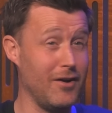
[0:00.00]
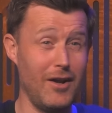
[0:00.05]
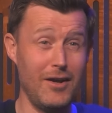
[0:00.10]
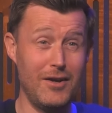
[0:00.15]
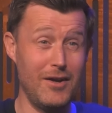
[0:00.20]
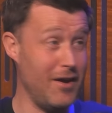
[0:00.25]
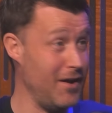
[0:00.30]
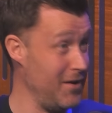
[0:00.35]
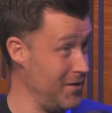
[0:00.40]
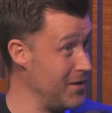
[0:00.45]
of like,
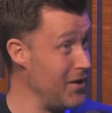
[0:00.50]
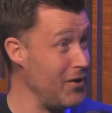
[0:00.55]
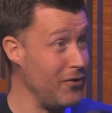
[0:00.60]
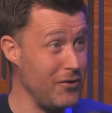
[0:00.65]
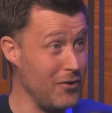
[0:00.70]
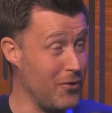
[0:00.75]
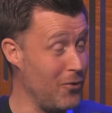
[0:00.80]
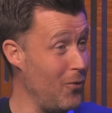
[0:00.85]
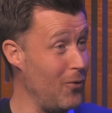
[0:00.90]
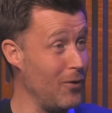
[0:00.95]
a nation.
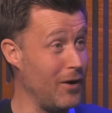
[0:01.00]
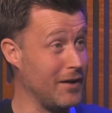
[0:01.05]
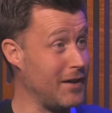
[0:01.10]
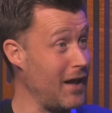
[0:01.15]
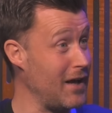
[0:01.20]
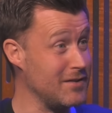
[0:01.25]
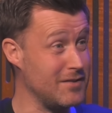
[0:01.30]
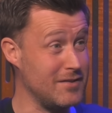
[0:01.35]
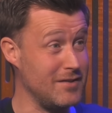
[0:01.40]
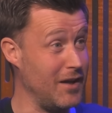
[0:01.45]
There you go. Like
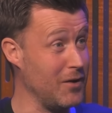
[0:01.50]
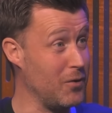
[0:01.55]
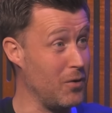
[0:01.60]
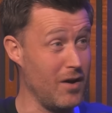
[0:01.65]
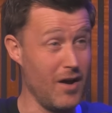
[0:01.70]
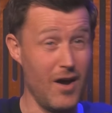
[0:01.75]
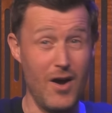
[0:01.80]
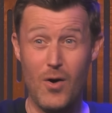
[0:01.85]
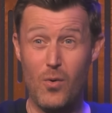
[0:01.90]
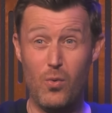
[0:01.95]
that's like,
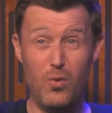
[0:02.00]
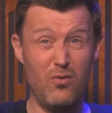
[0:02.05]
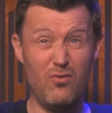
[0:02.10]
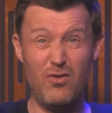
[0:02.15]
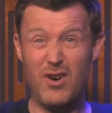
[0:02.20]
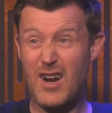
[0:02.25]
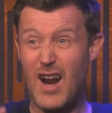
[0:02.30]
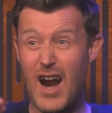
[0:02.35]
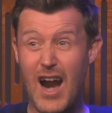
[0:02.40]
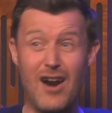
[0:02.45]

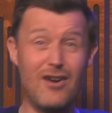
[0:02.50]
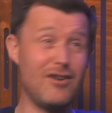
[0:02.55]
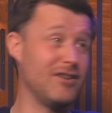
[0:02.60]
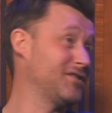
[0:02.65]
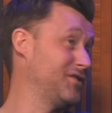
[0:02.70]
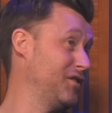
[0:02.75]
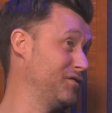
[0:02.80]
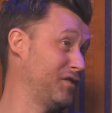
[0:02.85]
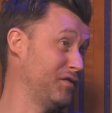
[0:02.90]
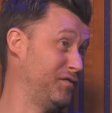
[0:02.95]

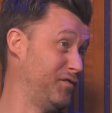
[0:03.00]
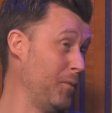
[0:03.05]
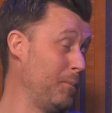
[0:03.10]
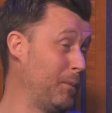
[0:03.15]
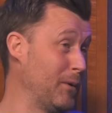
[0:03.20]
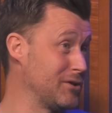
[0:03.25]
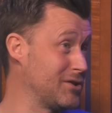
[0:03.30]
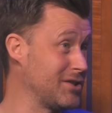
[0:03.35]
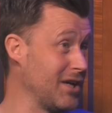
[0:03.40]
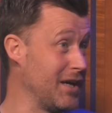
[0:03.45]
regardless of the
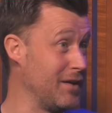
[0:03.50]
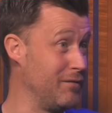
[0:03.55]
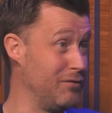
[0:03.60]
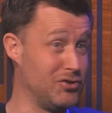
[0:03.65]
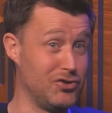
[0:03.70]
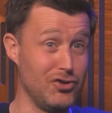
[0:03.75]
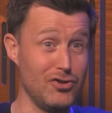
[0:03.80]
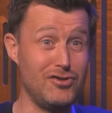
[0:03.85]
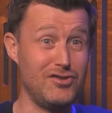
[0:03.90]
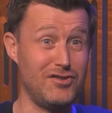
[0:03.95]
football side of
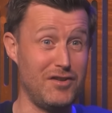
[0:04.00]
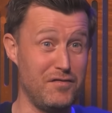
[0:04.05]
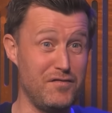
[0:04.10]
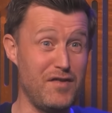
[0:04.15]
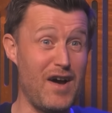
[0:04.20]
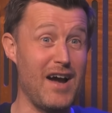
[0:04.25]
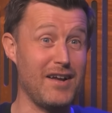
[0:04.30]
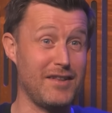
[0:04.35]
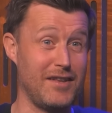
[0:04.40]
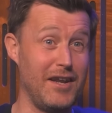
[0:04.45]
it, just the
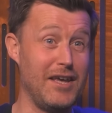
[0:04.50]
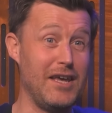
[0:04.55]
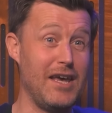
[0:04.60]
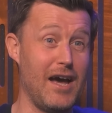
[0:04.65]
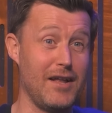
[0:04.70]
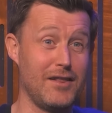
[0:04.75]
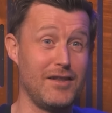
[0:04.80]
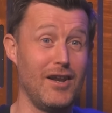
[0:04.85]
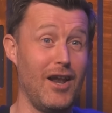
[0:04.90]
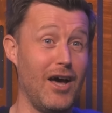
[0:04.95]
fact that he
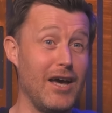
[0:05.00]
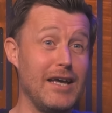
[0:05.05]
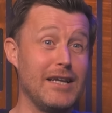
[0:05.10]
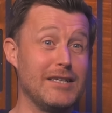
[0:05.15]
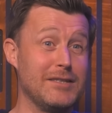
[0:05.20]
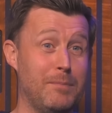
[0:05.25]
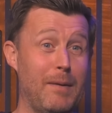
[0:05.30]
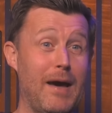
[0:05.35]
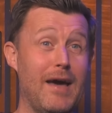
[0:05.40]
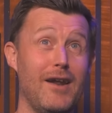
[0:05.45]
had to lie
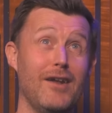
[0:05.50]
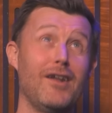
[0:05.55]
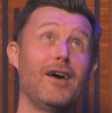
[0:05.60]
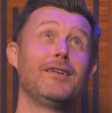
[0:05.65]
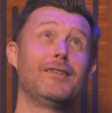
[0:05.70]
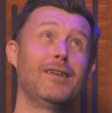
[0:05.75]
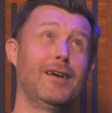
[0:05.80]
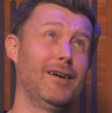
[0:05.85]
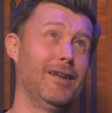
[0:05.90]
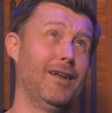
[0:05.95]
in his bed at
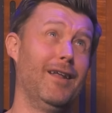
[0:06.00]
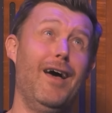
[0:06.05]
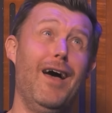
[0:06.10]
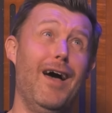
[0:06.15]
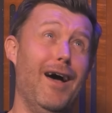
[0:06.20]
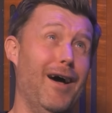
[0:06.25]
night thinking,